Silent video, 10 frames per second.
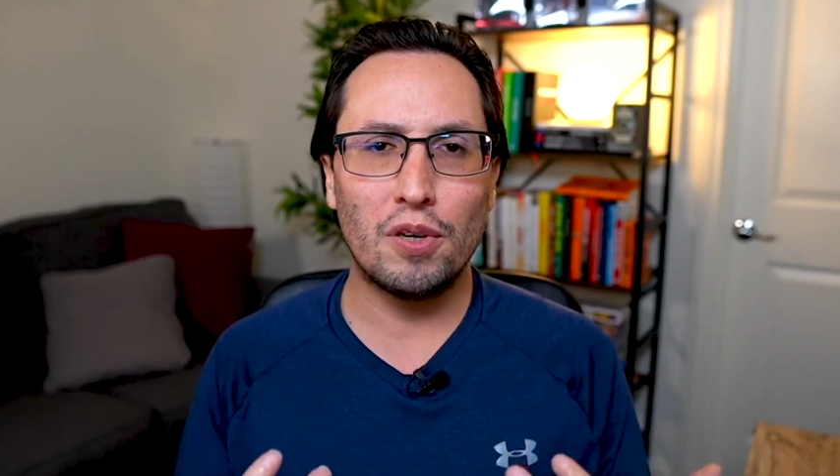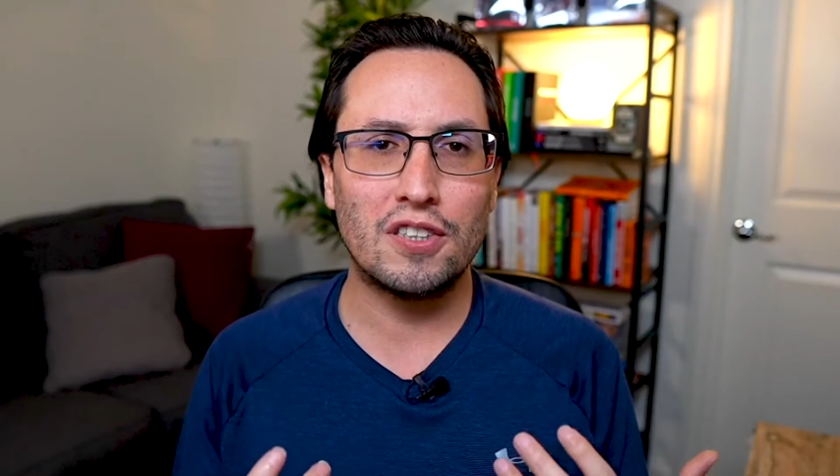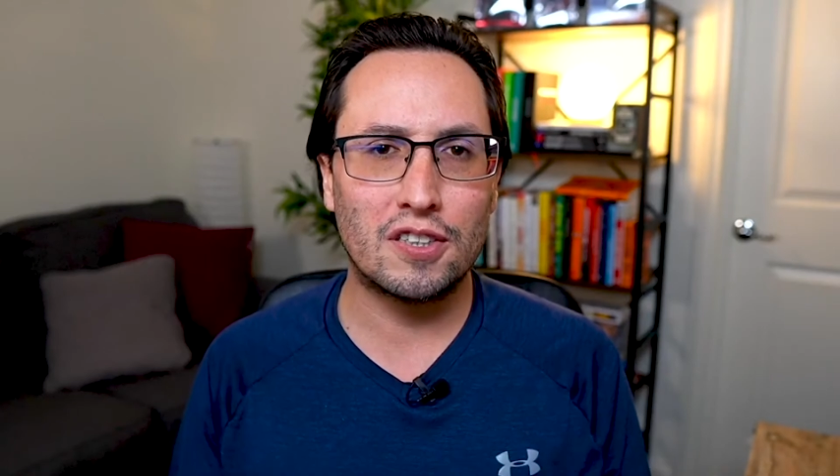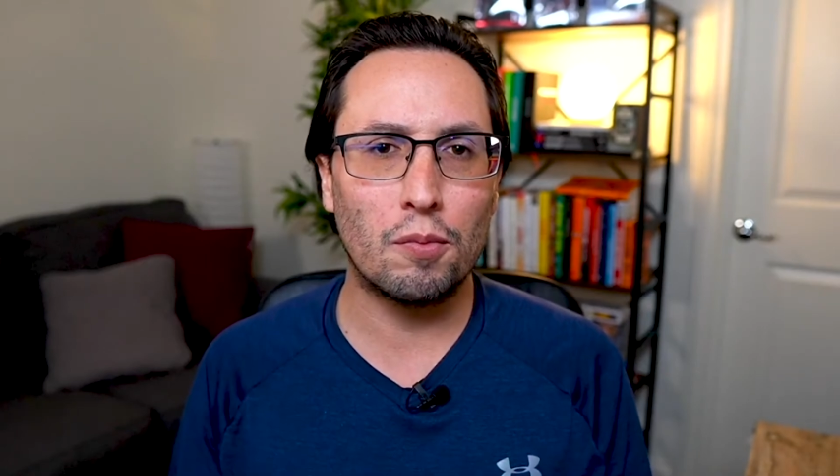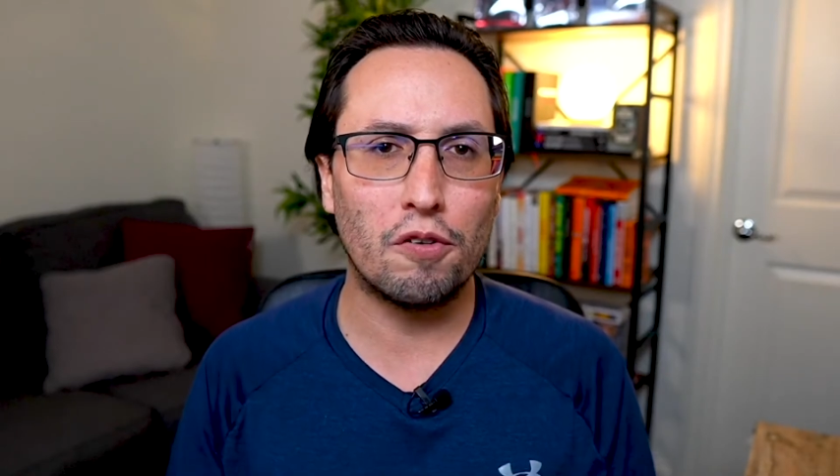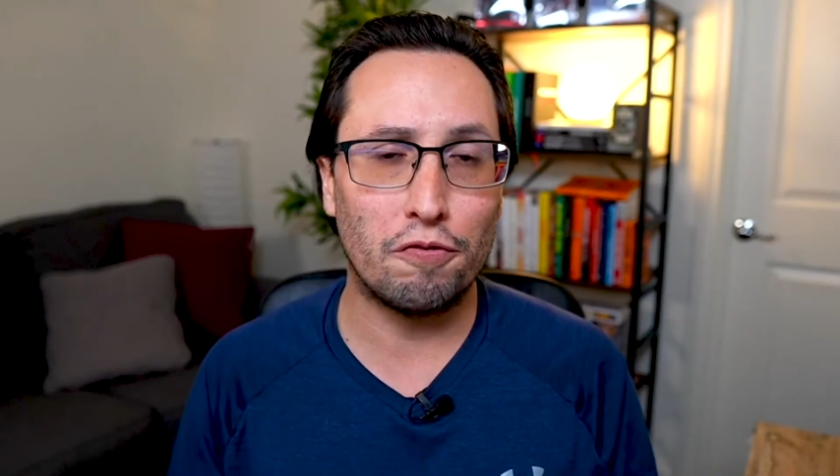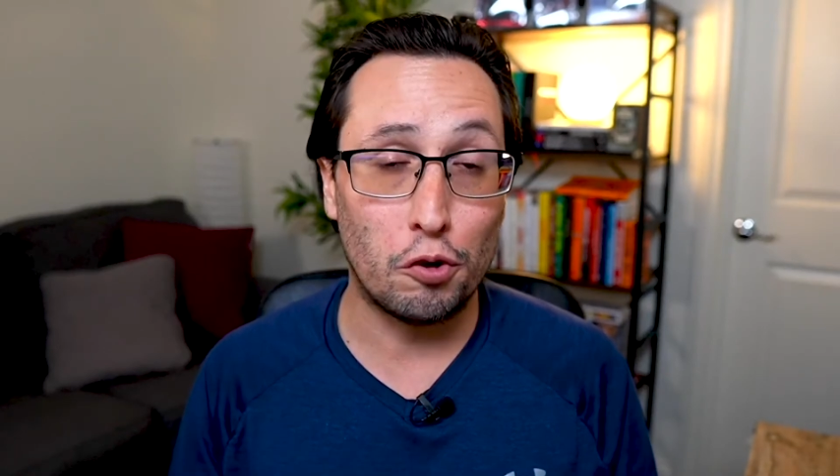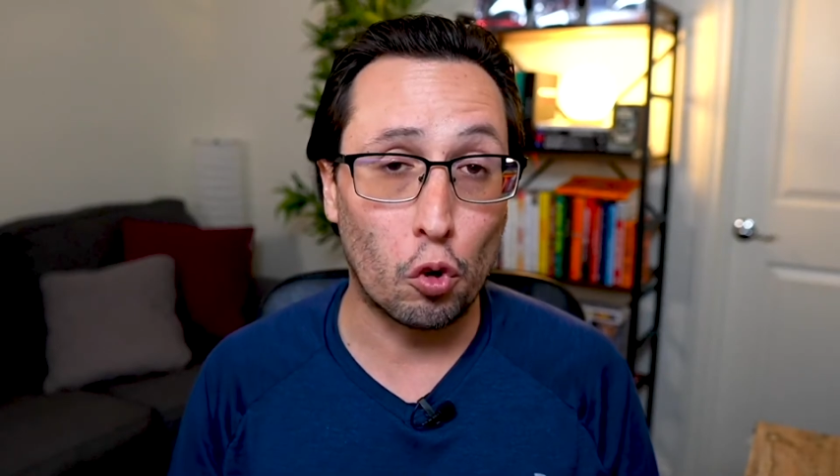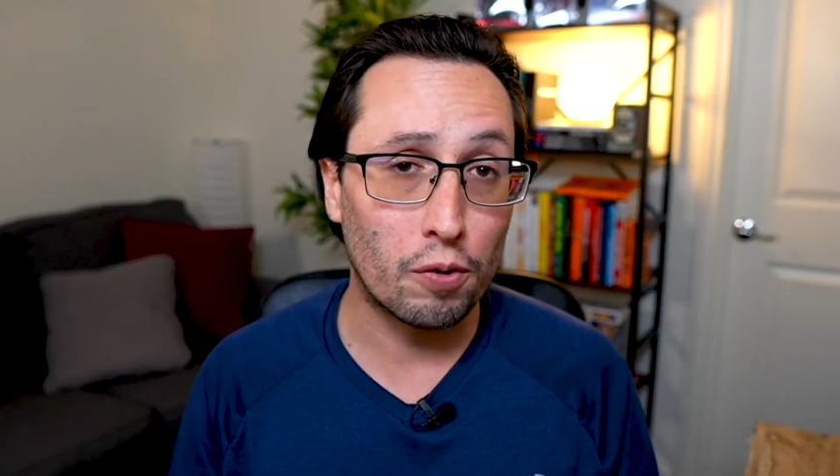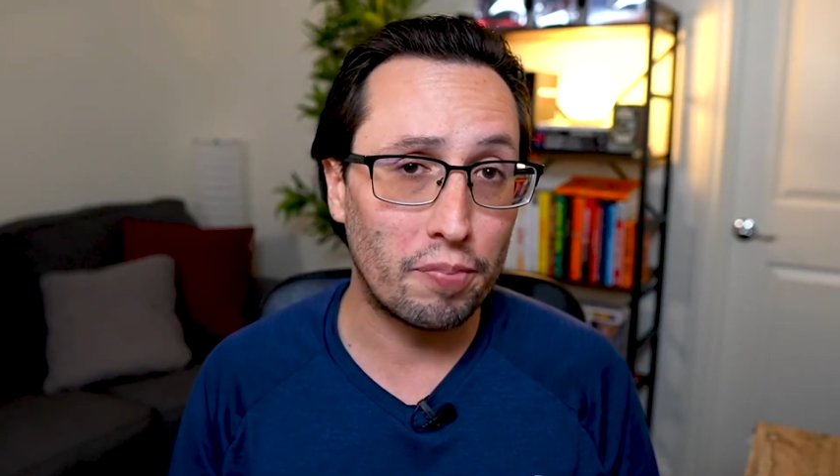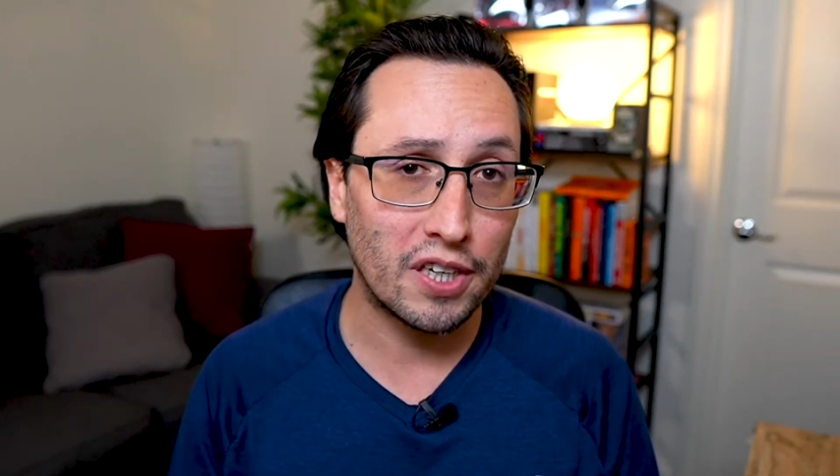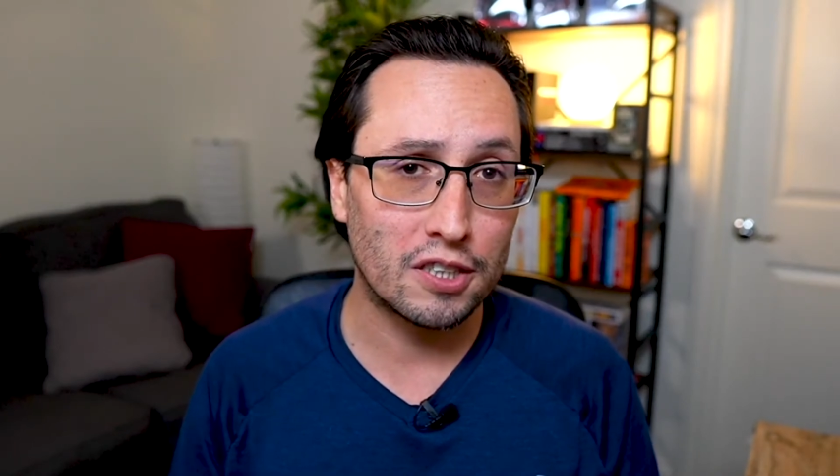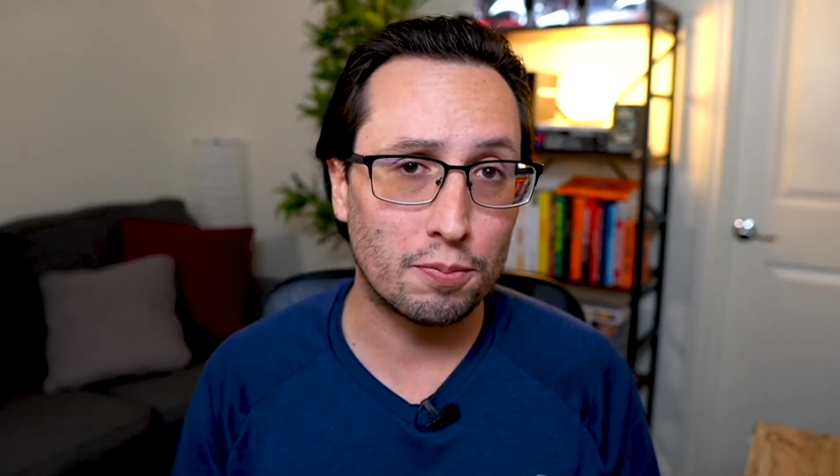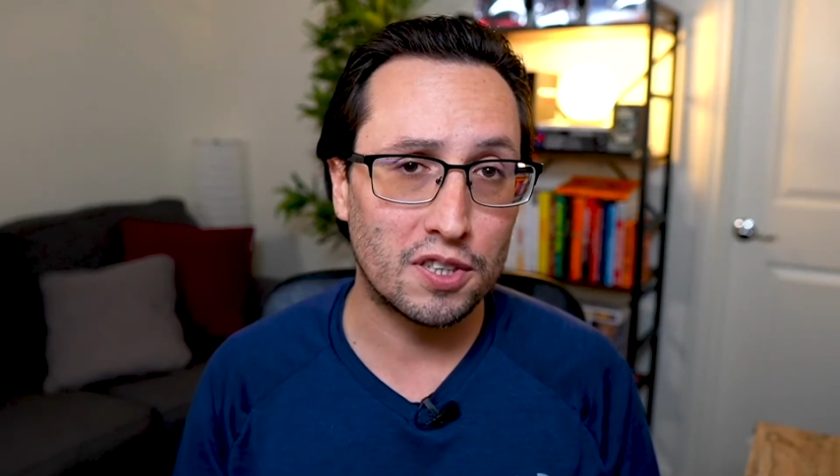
been some of your biggest